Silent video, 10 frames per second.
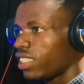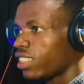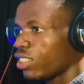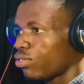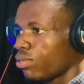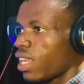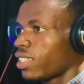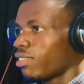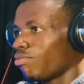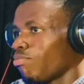This is to
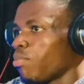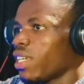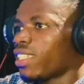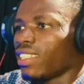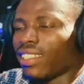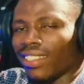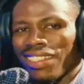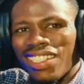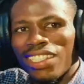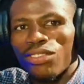like make it
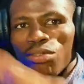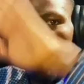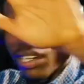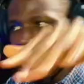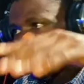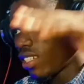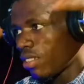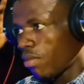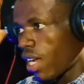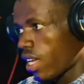a little more rounded
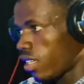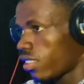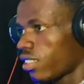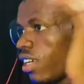in my hairs